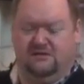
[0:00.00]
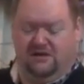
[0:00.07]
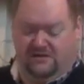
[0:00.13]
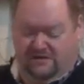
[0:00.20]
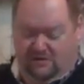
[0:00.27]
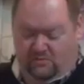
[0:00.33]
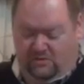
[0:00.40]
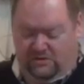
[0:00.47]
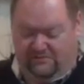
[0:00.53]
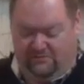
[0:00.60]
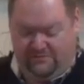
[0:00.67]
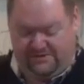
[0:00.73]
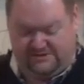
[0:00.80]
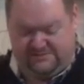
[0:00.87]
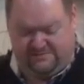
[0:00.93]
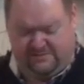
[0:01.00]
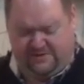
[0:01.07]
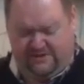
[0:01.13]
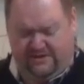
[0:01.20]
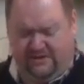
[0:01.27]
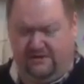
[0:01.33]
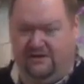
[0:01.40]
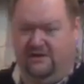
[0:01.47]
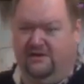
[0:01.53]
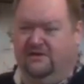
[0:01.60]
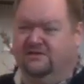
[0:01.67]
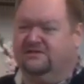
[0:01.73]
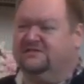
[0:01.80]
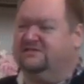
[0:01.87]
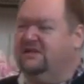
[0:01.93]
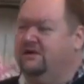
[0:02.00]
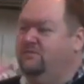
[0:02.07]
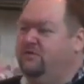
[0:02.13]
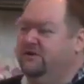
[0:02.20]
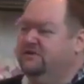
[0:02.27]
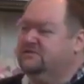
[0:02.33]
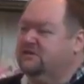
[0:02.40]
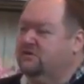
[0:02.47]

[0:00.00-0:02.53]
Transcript: and then one of them exclaimed, Someone's